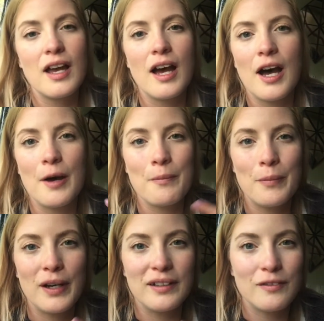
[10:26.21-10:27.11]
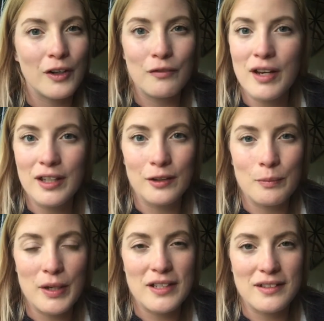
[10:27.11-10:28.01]
But on a regular
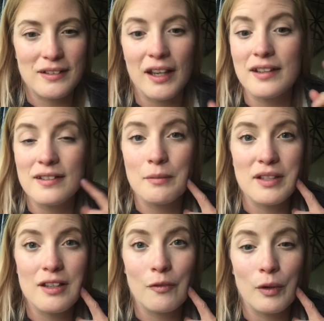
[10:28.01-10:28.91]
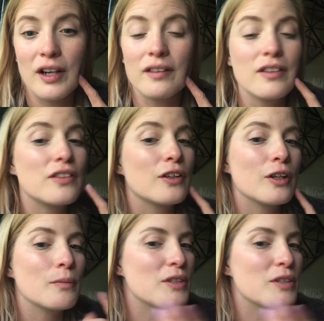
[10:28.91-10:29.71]
basis, I can see myself wearing the serum.